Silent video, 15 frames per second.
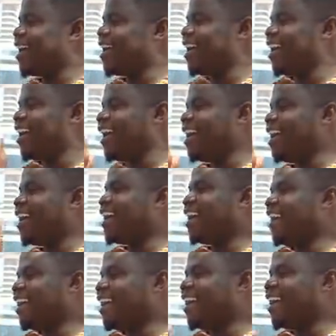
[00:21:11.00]

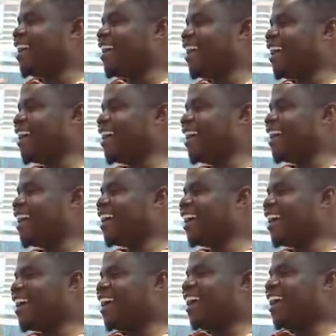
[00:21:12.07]

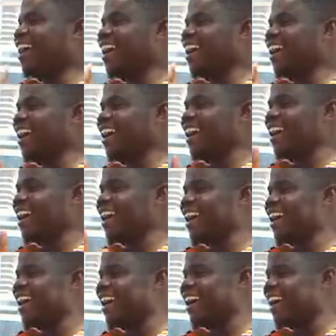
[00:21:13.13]

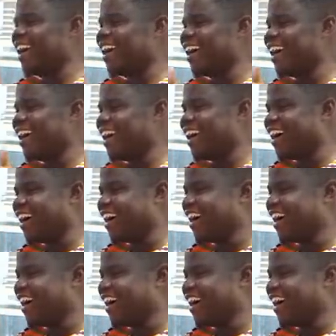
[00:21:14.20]
The person shown says nothing.